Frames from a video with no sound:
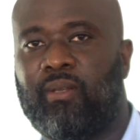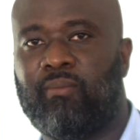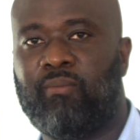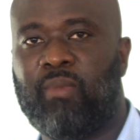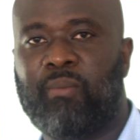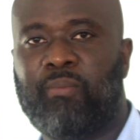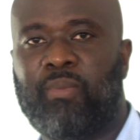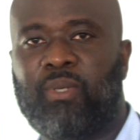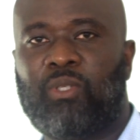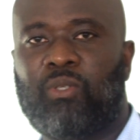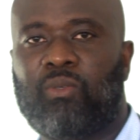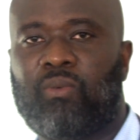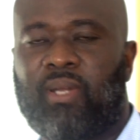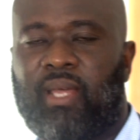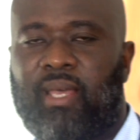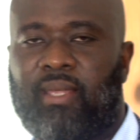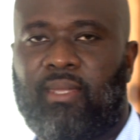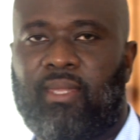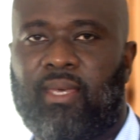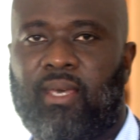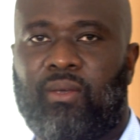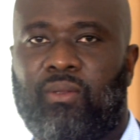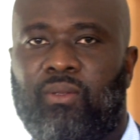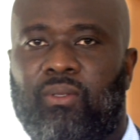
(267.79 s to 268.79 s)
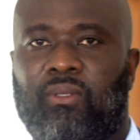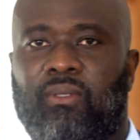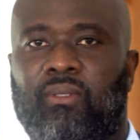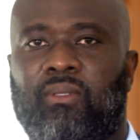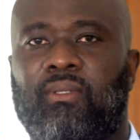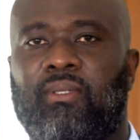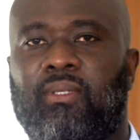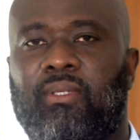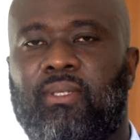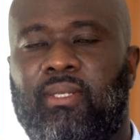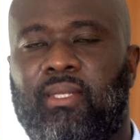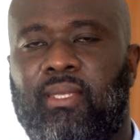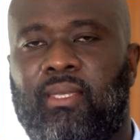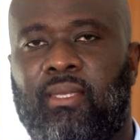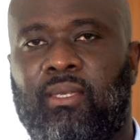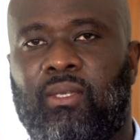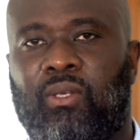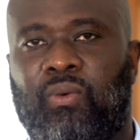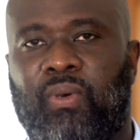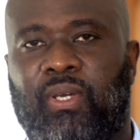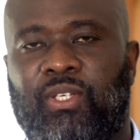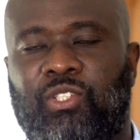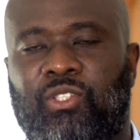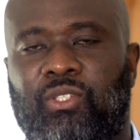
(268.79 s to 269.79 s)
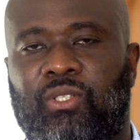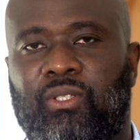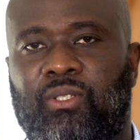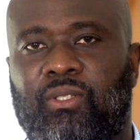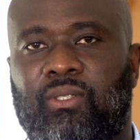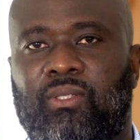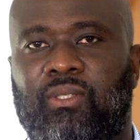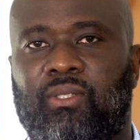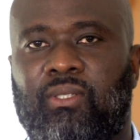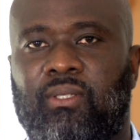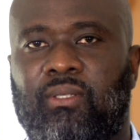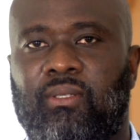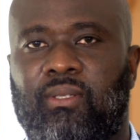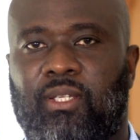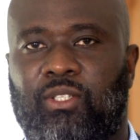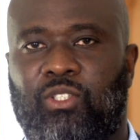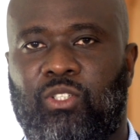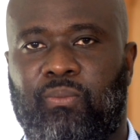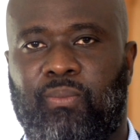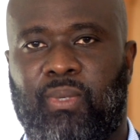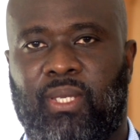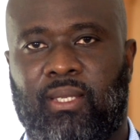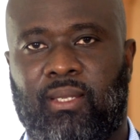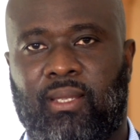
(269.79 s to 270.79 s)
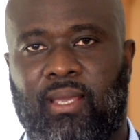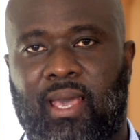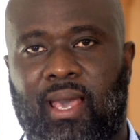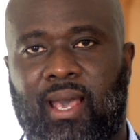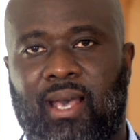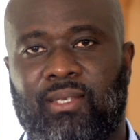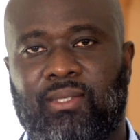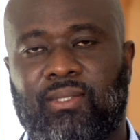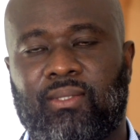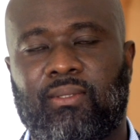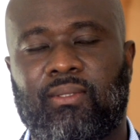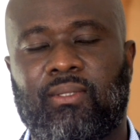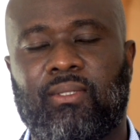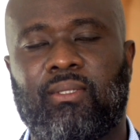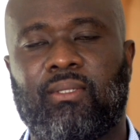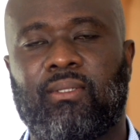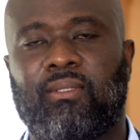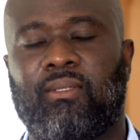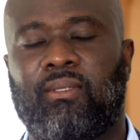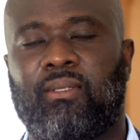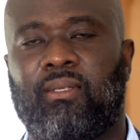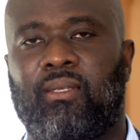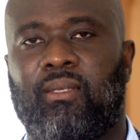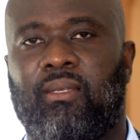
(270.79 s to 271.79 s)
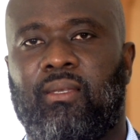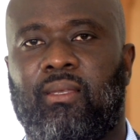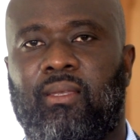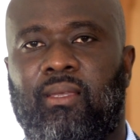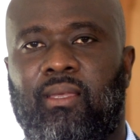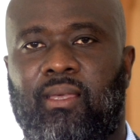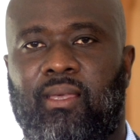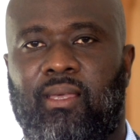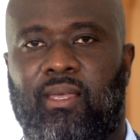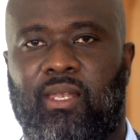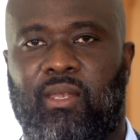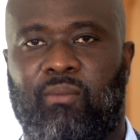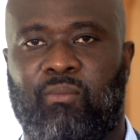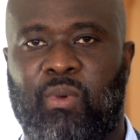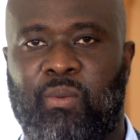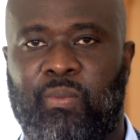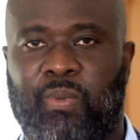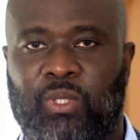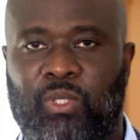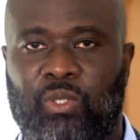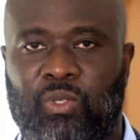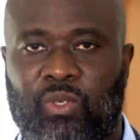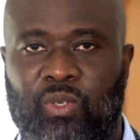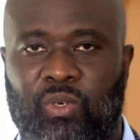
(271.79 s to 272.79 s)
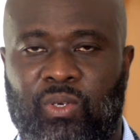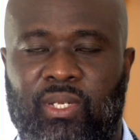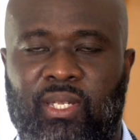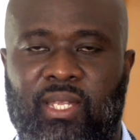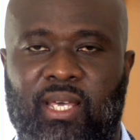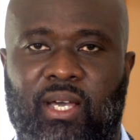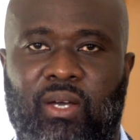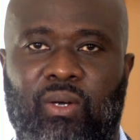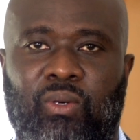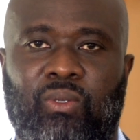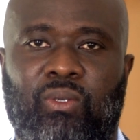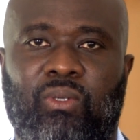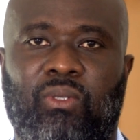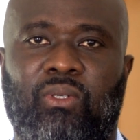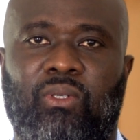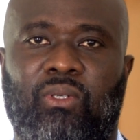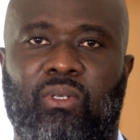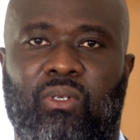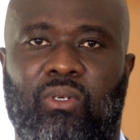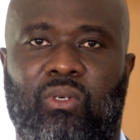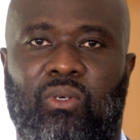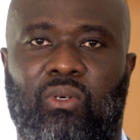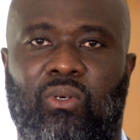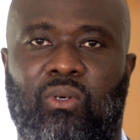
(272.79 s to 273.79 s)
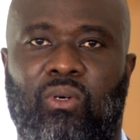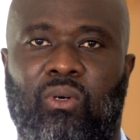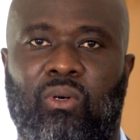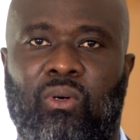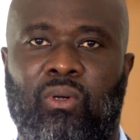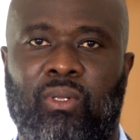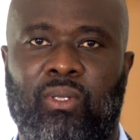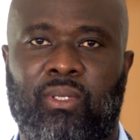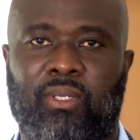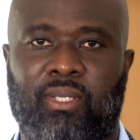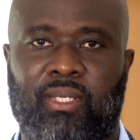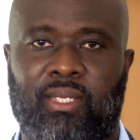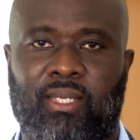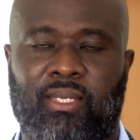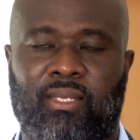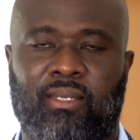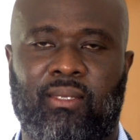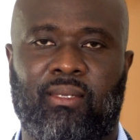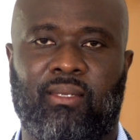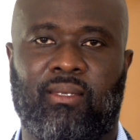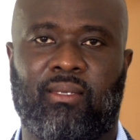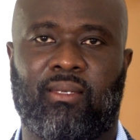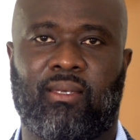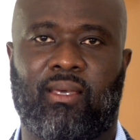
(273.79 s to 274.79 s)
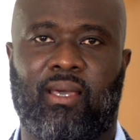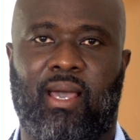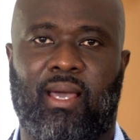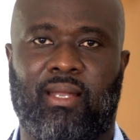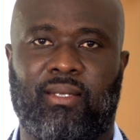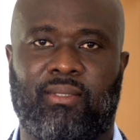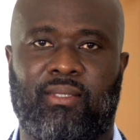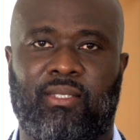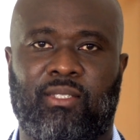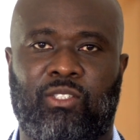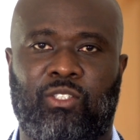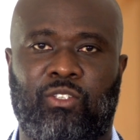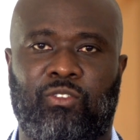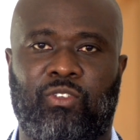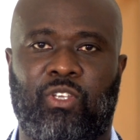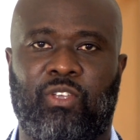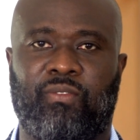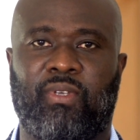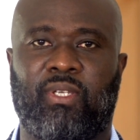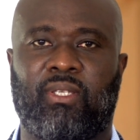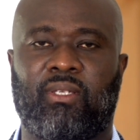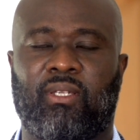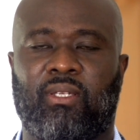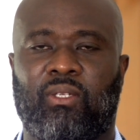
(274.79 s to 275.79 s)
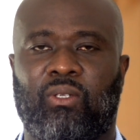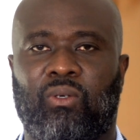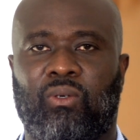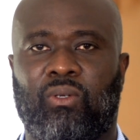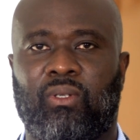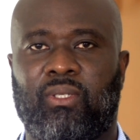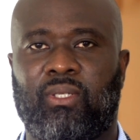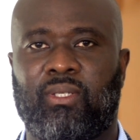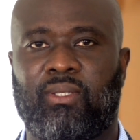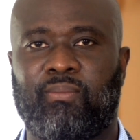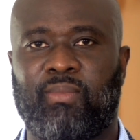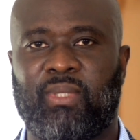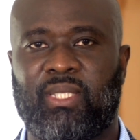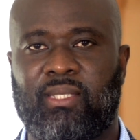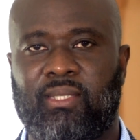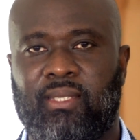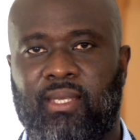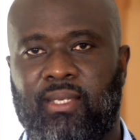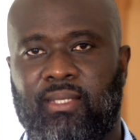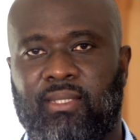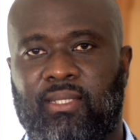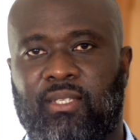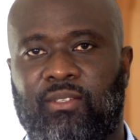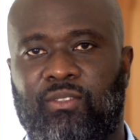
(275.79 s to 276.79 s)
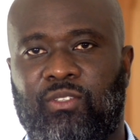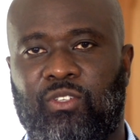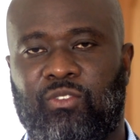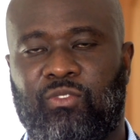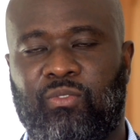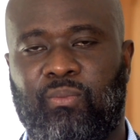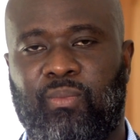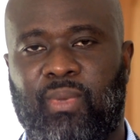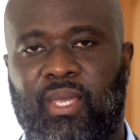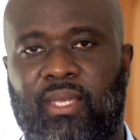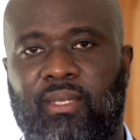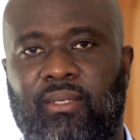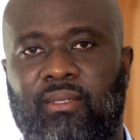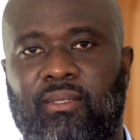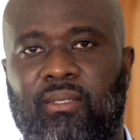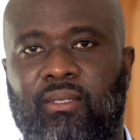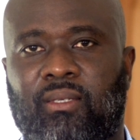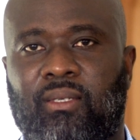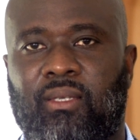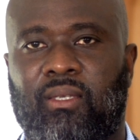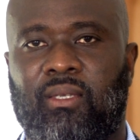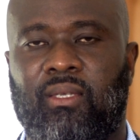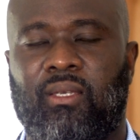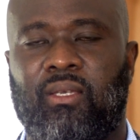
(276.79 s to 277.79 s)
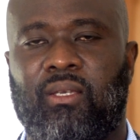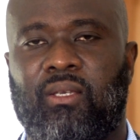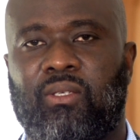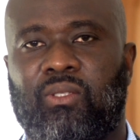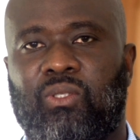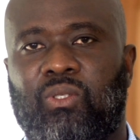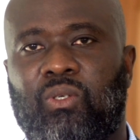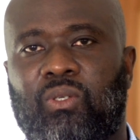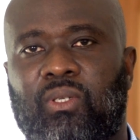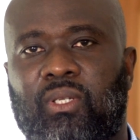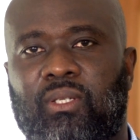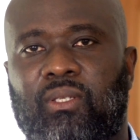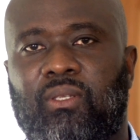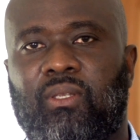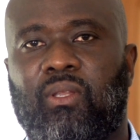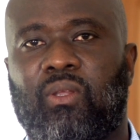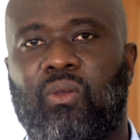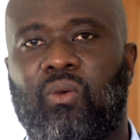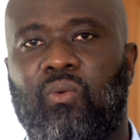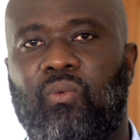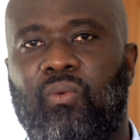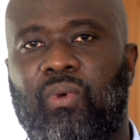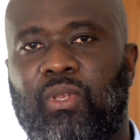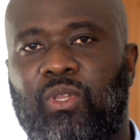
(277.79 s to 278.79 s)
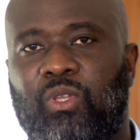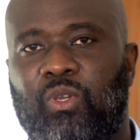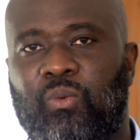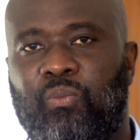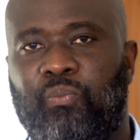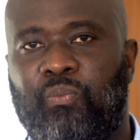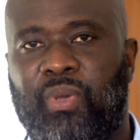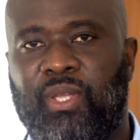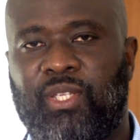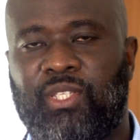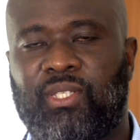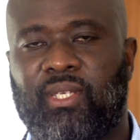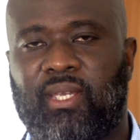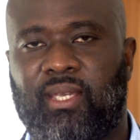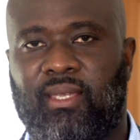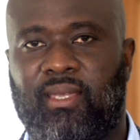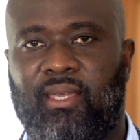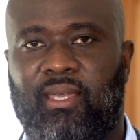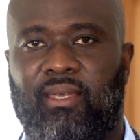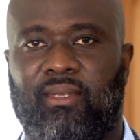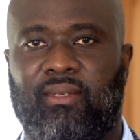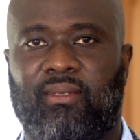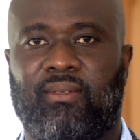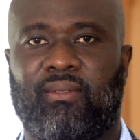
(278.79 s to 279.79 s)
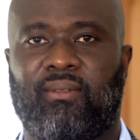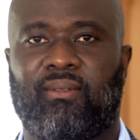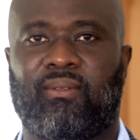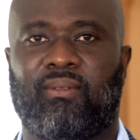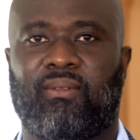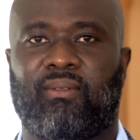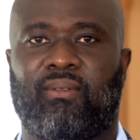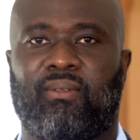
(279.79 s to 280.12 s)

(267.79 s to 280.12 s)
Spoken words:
remember to write down the questions that you're being asked. Remember to note down all the answers you've given and all the mistakes that you've made, so that when you pitch again,